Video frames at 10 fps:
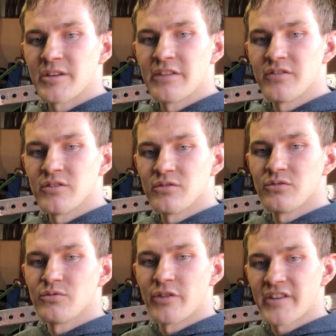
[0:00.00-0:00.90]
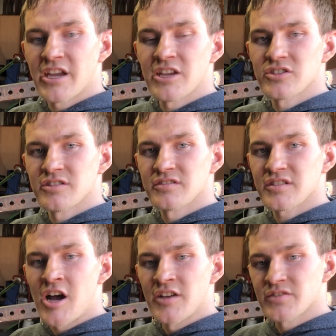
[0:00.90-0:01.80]
give you notifications
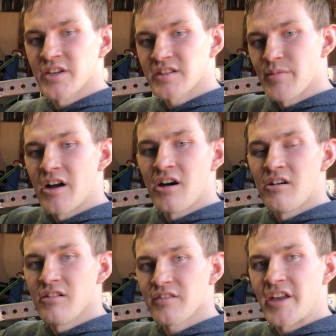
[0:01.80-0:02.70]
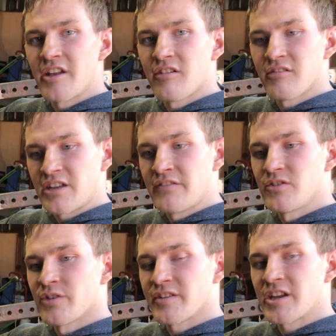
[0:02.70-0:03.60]
also hit the bell that'll give you
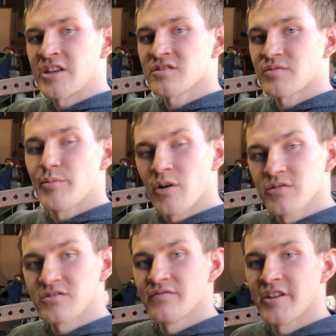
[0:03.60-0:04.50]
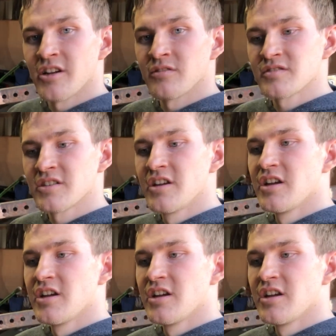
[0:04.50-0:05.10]
notifications when i post new videos